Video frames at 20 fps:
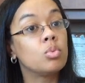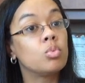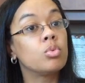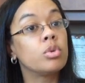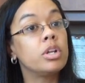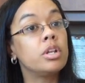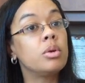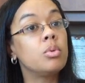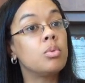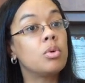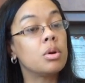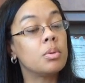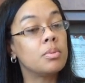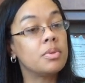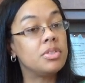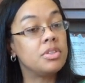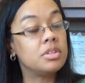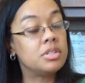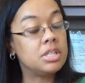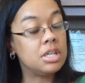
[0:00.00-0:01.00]
really work
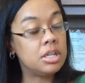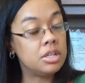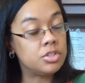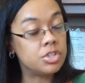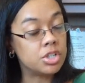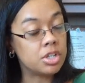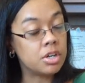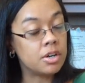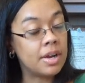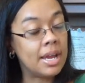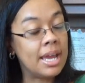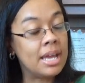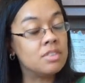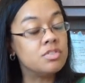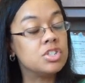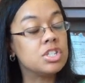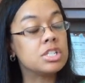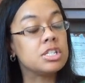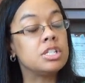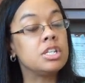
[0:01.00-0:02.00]
with the teacher,
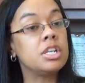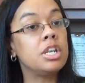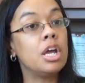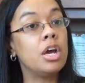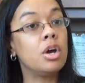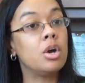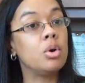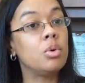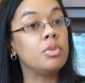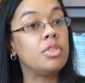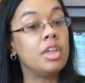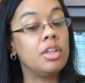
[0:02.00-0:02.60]
and just know